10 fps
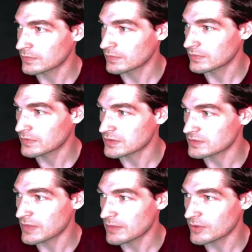
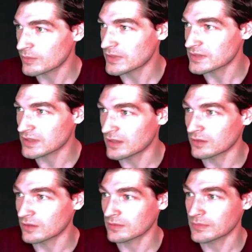Dismember, Mystic
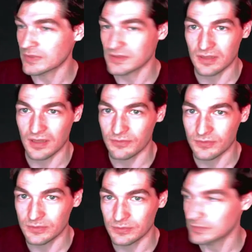
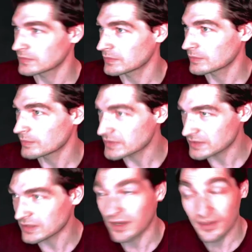
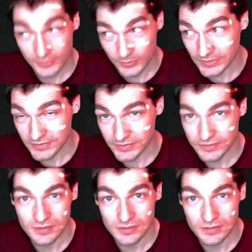Confluence.